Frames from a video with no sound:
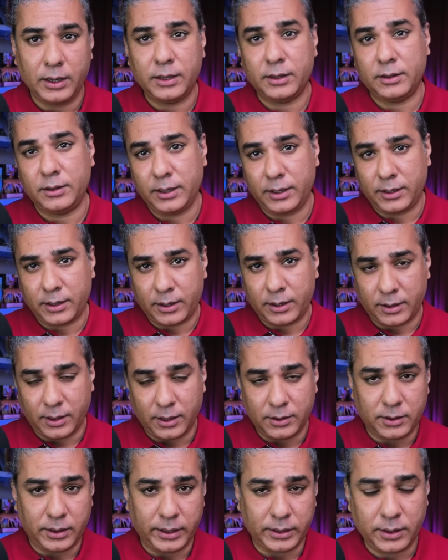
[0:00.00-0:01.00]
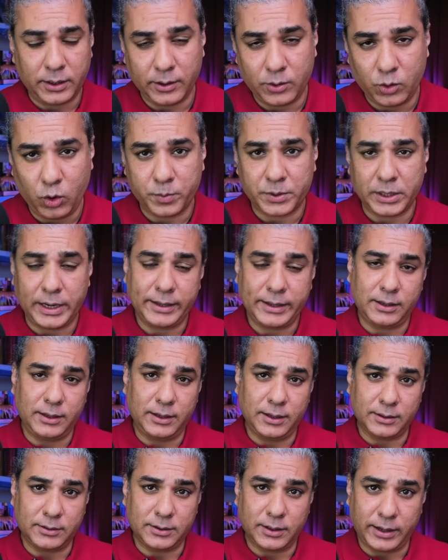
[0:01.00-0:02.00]
There are other ethnic groups like
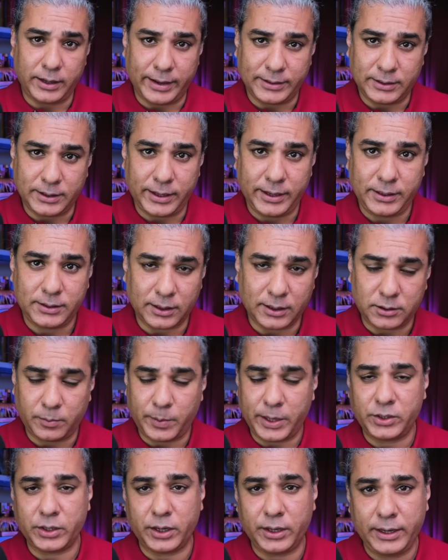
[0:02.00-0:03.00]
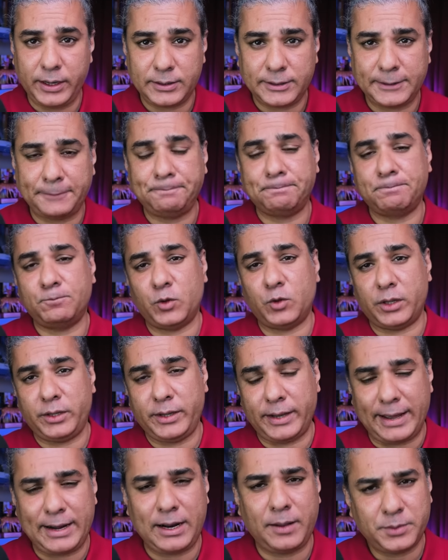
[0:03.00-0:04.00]
the Azeris, Azerbaijanis, the
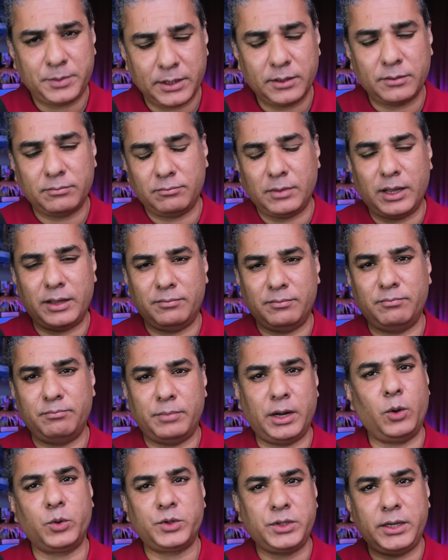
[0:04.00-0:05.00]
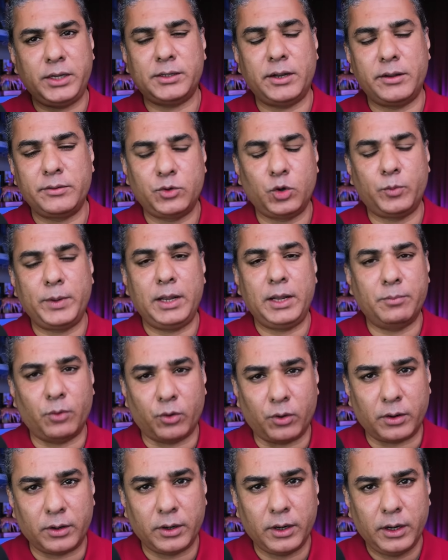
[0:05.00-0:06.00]
Arabs, and Balochis, and so many
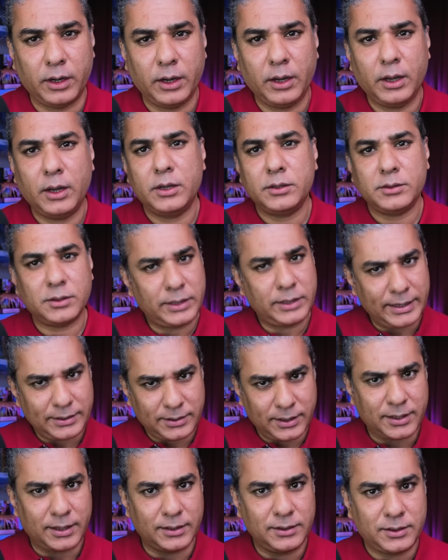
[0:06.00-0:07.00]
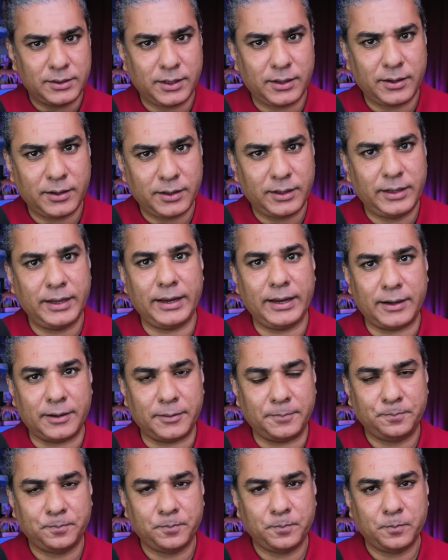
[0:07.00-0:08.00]
more. So there's a concern there
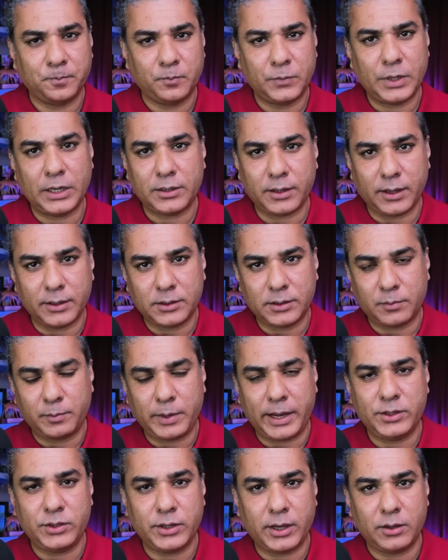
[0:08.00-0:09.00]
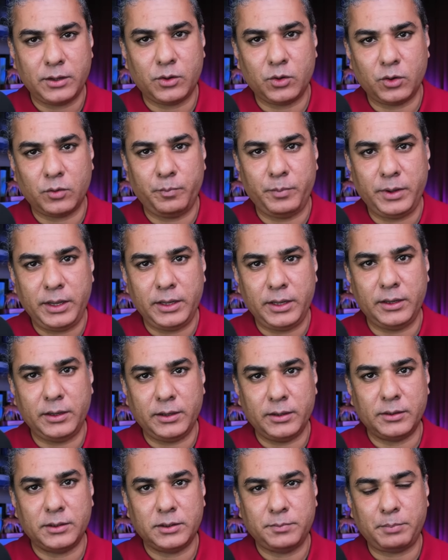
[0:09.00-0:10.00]
that Azerbaijan could
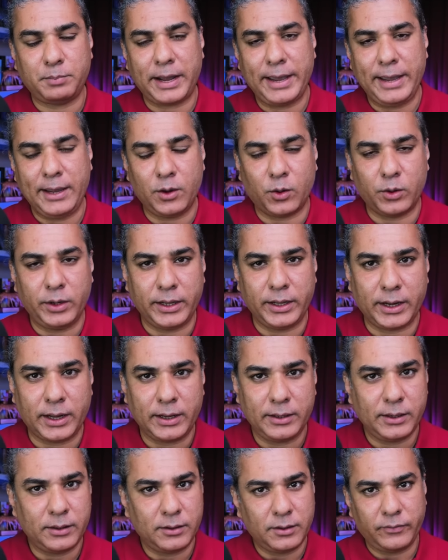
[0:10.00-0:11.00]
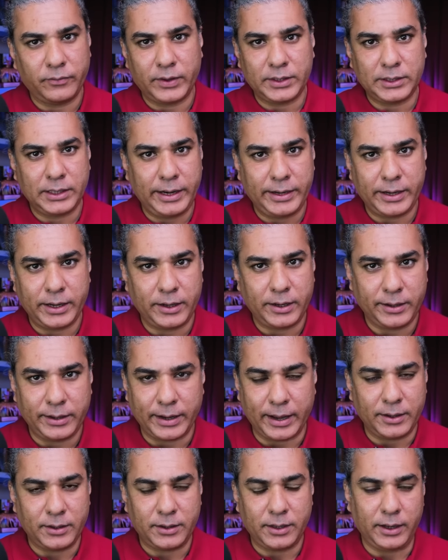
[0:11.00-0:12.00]
be spying on Iran and facilitating
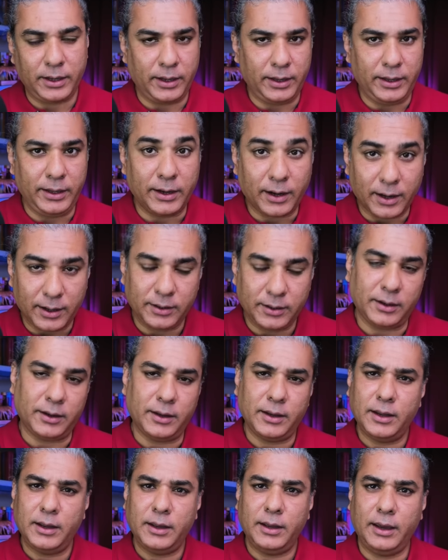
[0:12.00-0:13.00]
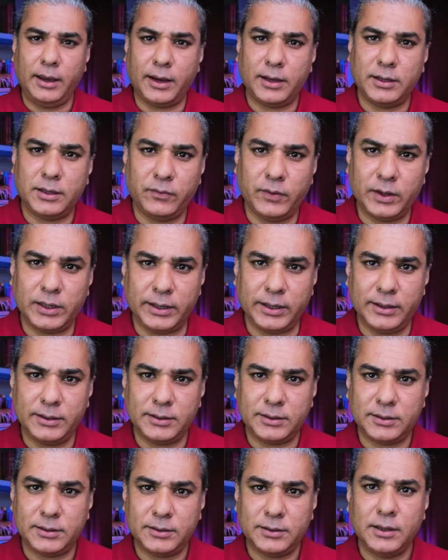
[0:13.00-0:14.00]
anti Iran
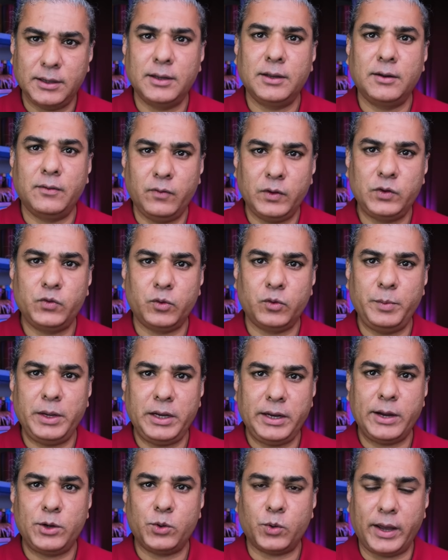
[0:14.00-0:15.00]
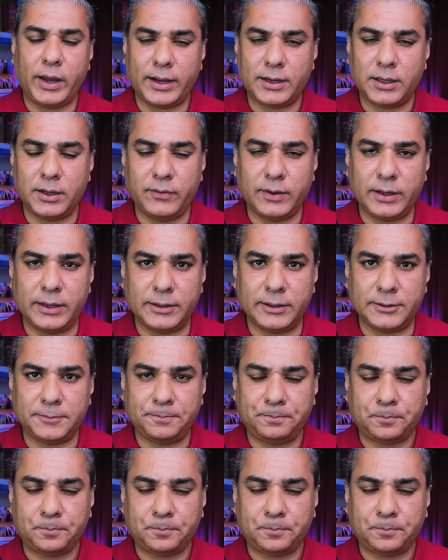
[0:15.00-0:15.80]
activities, which would be NATO activities.